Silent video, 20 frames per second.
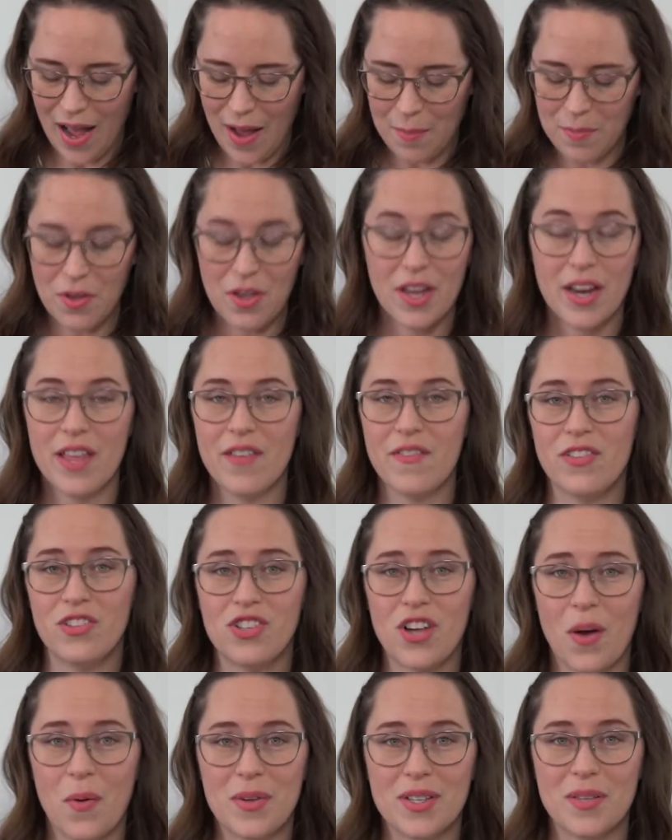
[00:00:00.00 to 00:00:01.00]
You can even
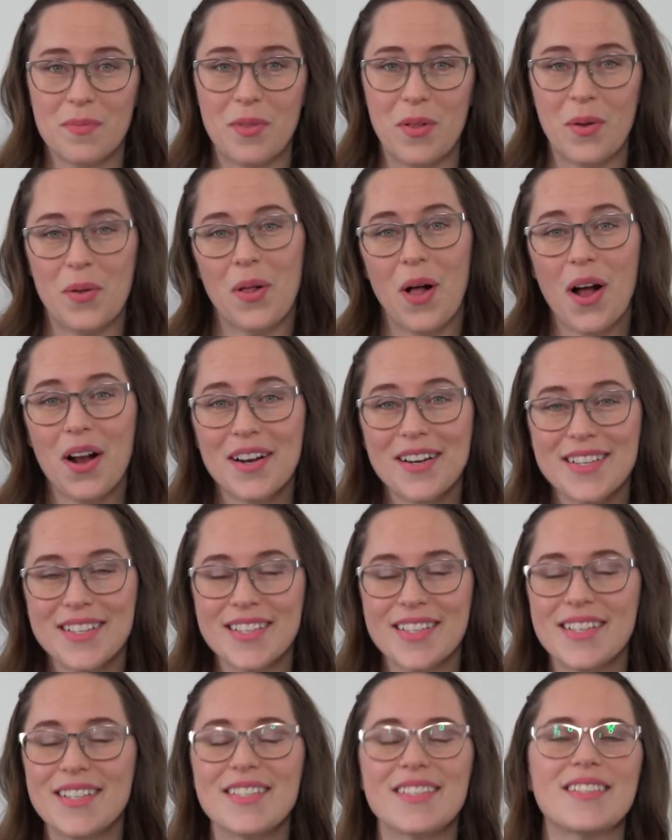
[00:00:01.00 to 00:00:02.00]
check with some local
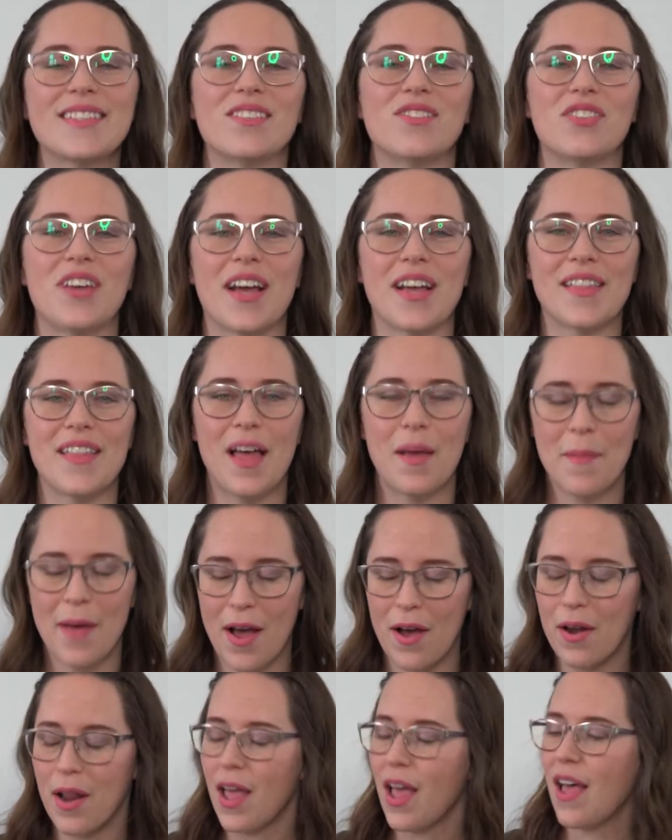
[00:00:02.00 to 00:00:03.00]
artisans to check them
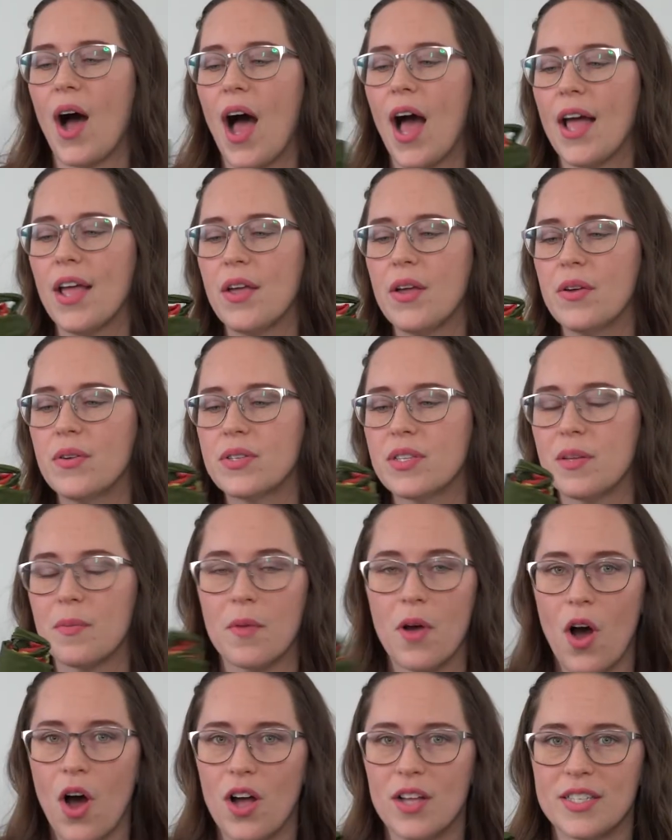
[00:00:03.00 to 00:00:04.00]
out. I use
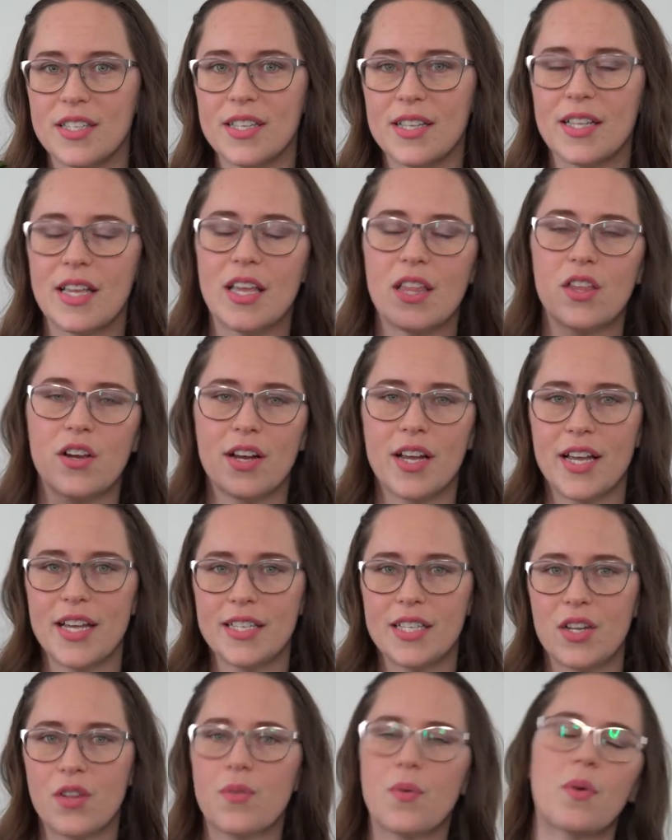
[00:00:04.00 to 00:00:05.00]
them constantly. They're
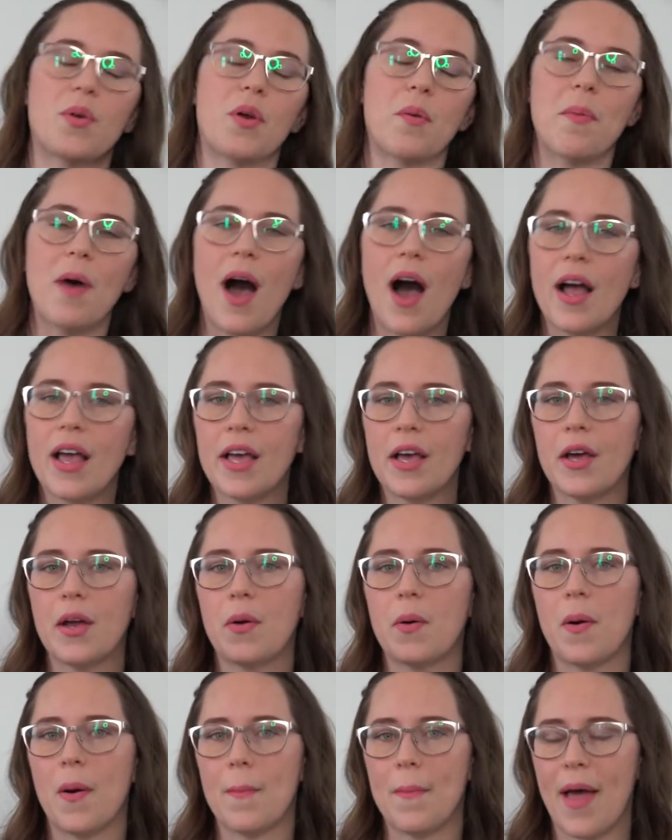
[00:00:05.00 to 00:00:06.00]
easy to throw in your
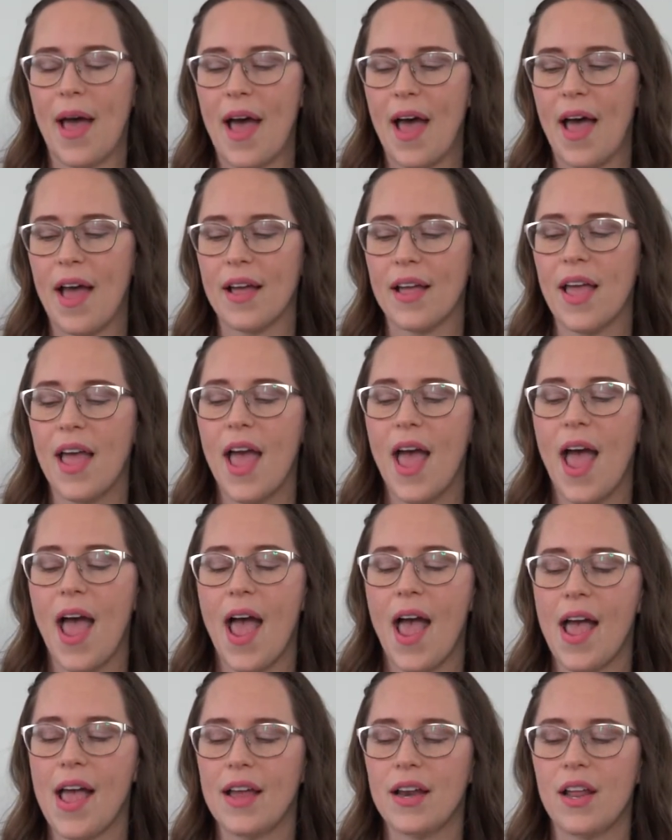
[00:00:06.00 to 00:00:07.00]
pocket or a bag,
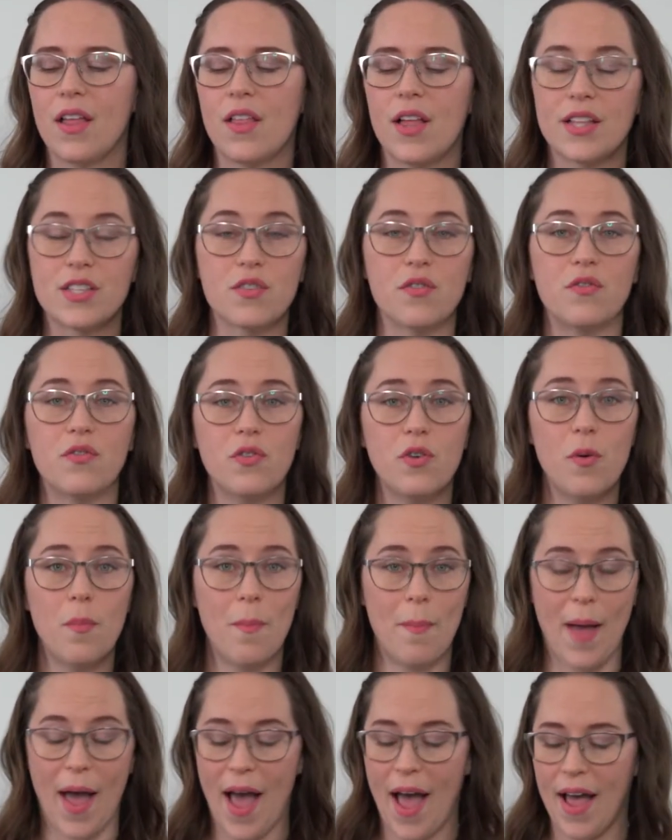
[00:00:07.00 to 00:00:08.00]
and it's a full
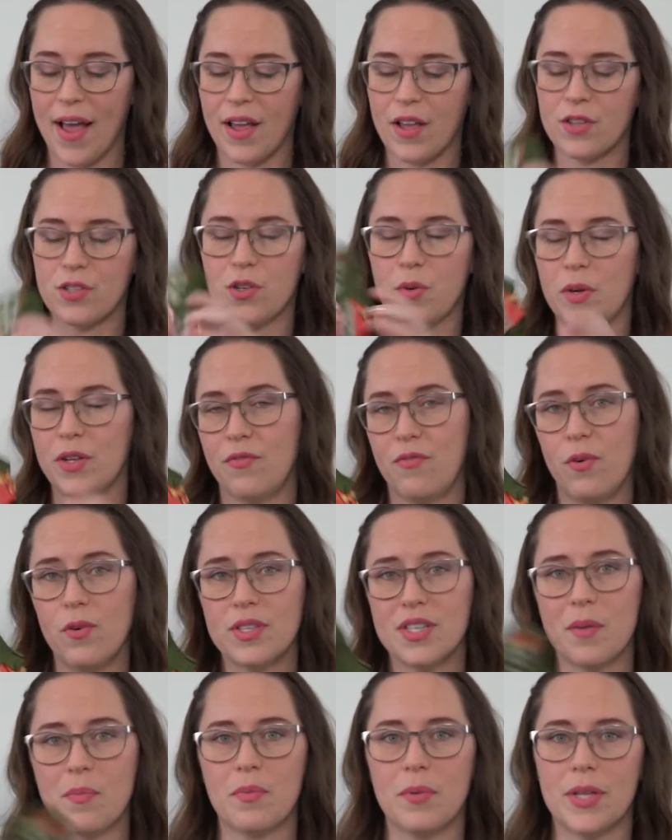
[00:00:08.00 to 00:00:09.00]
bag, so it
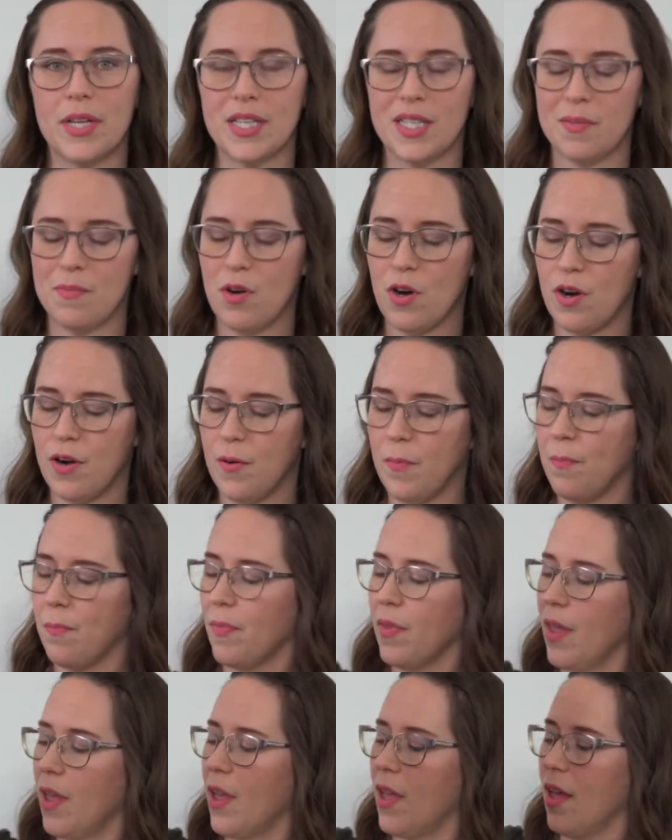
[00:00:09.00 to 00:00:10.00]
folds up really small
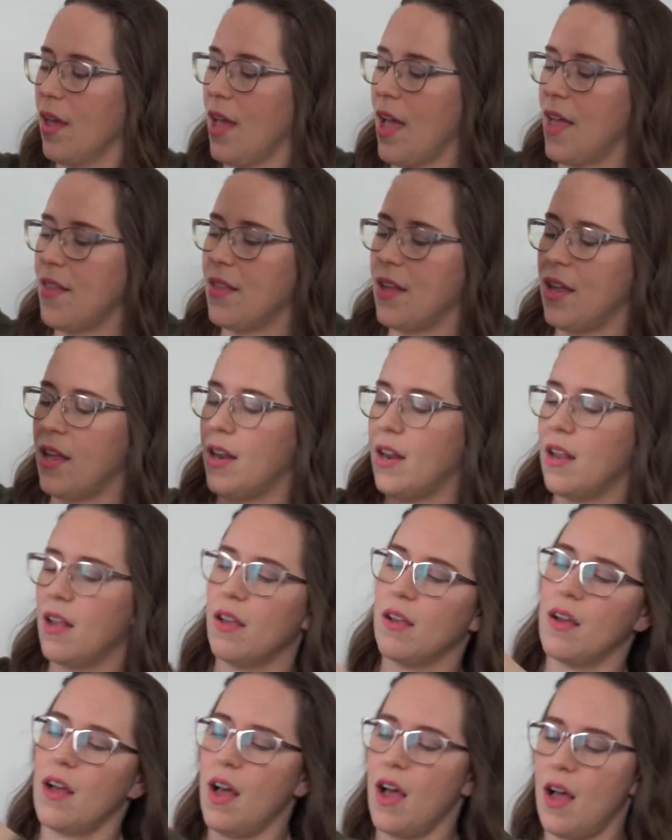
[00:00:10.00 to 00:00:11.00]
and then
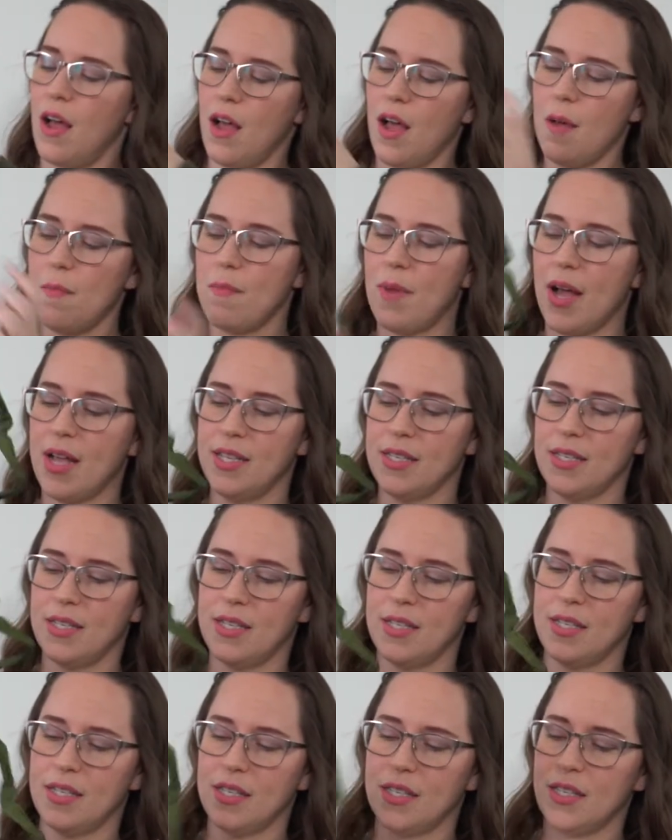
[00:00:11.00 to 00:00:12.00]

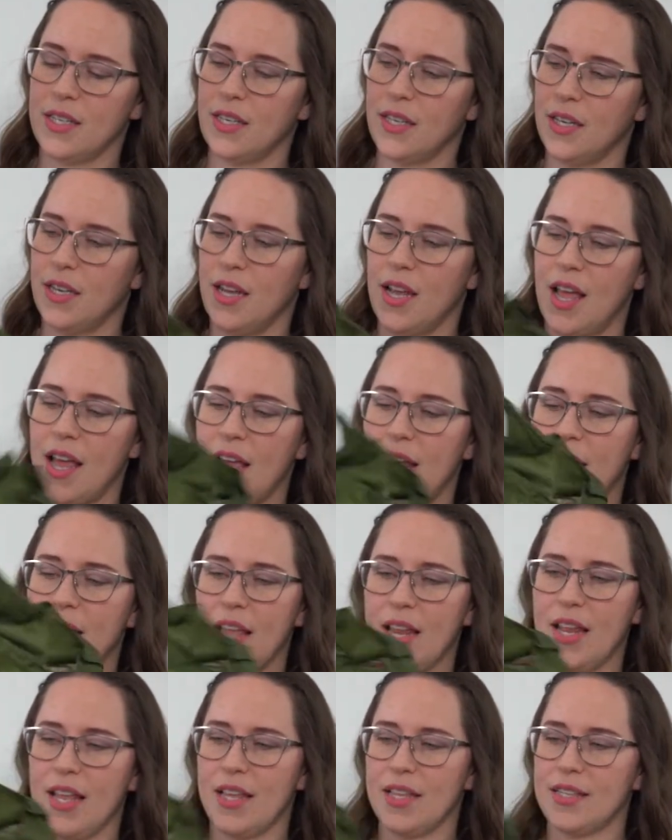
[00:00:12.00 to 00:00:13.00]
unbuttons, and
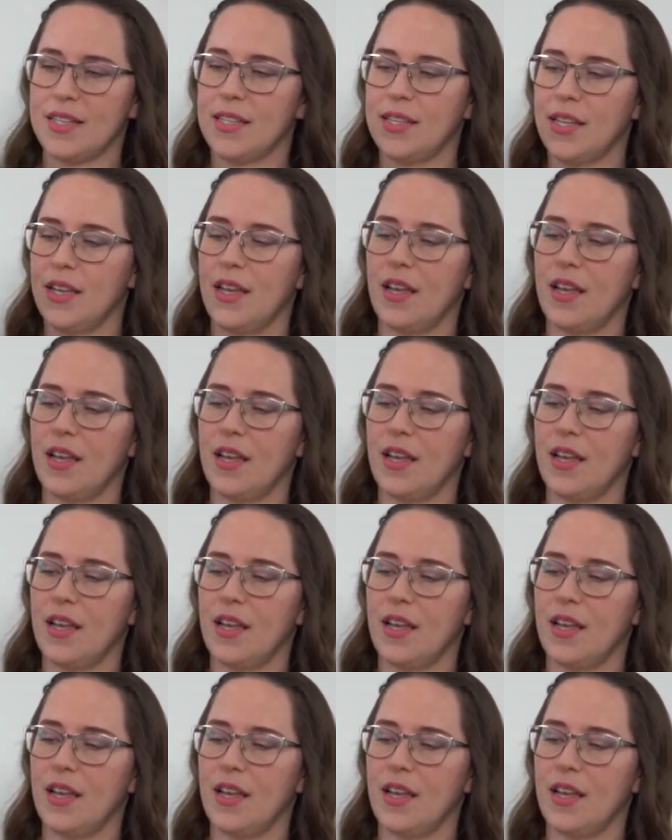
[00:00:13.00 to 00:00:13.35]
it is